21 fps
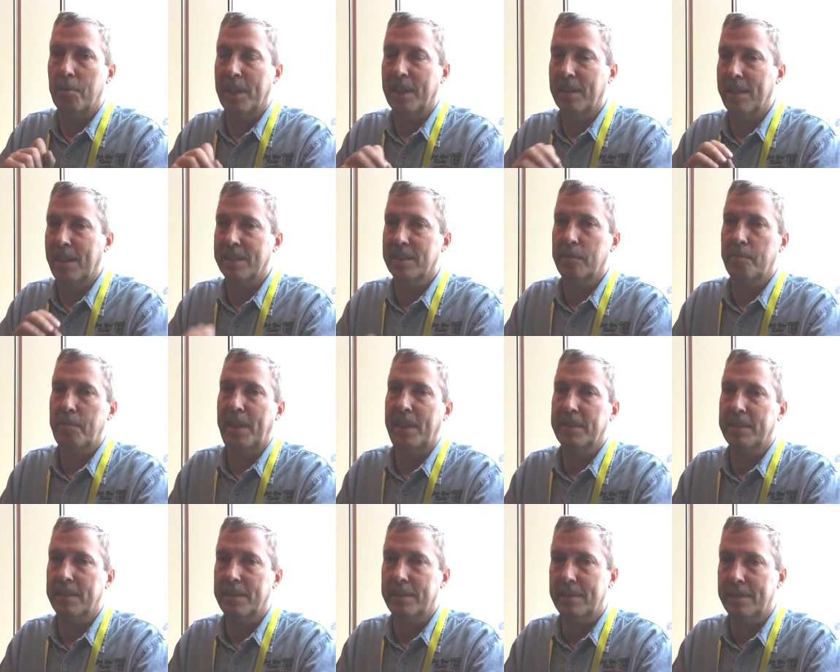bring lots of
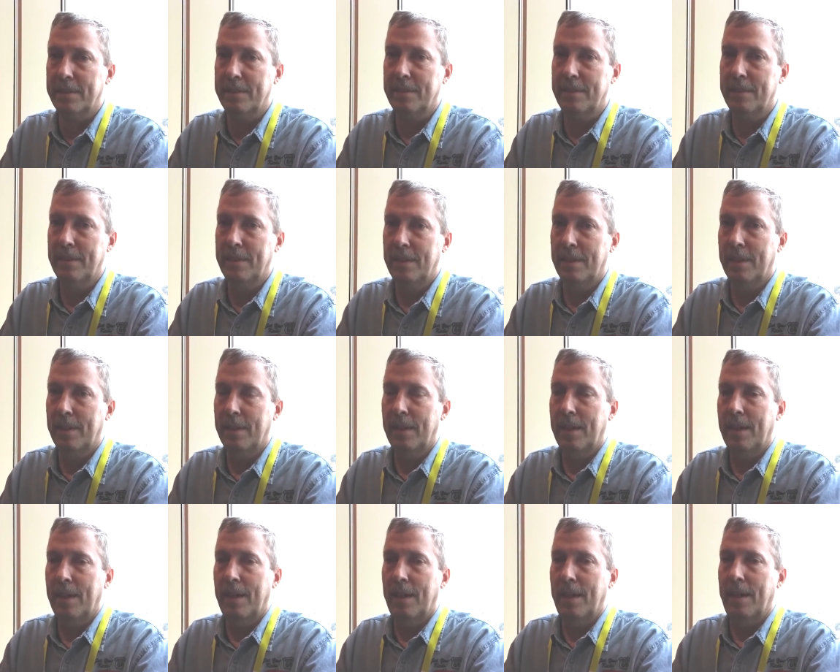patience,
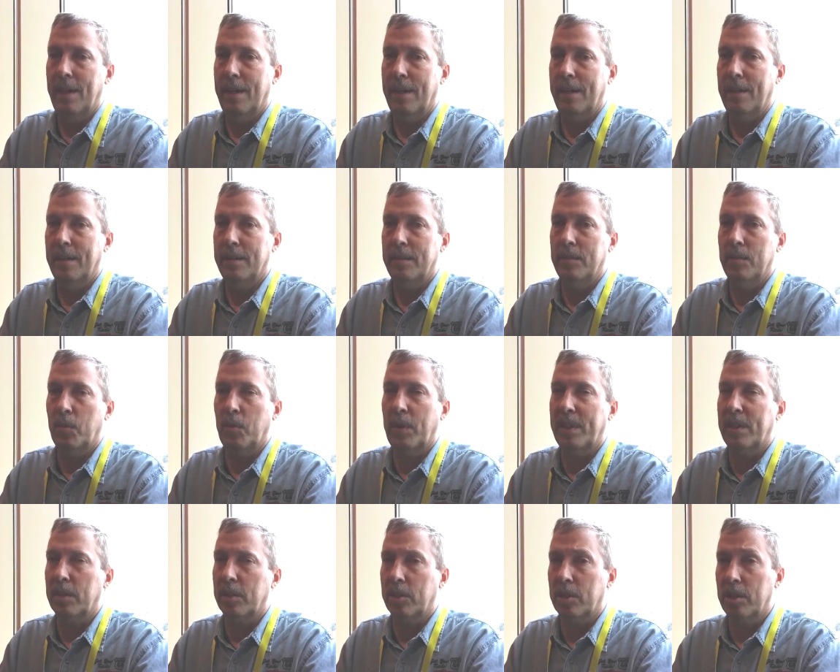um,
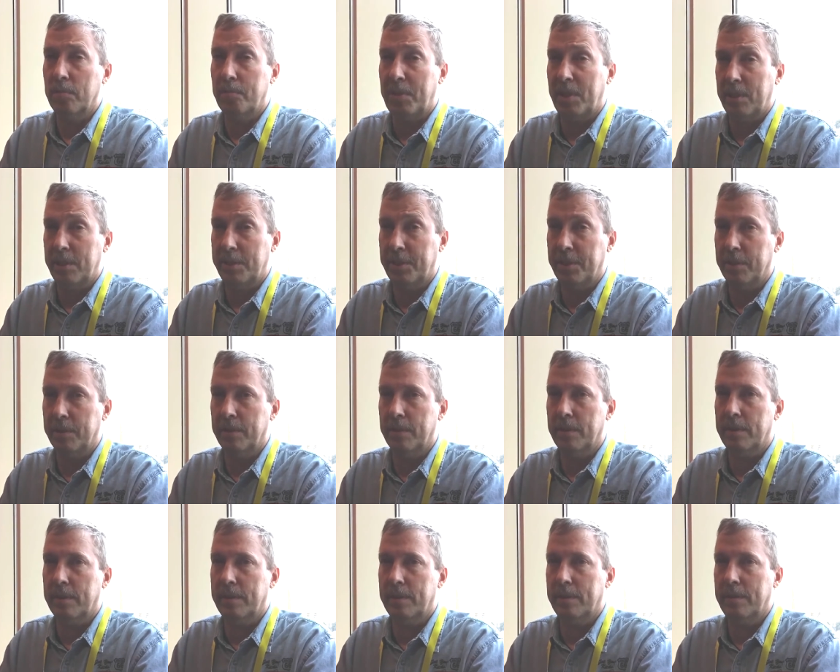wear a good pair of
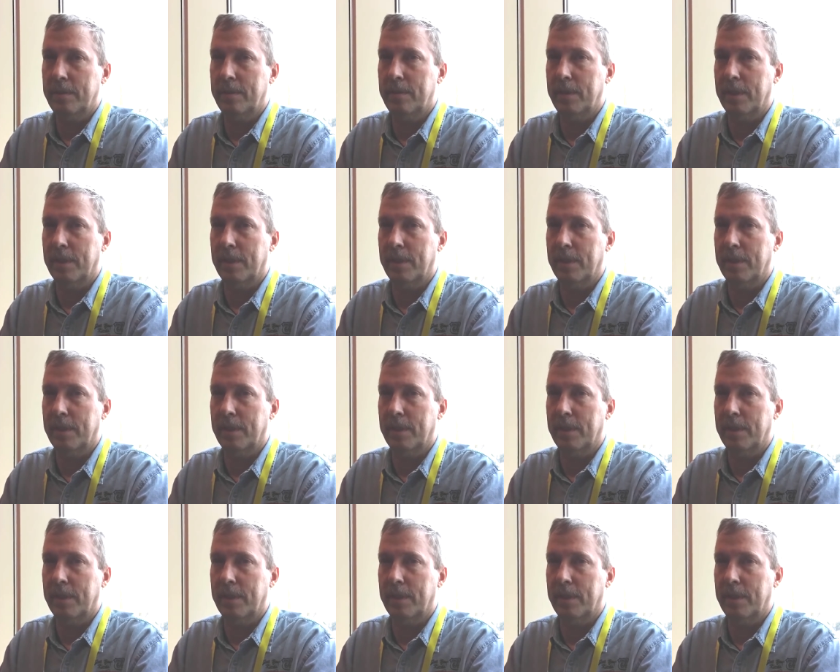shoes,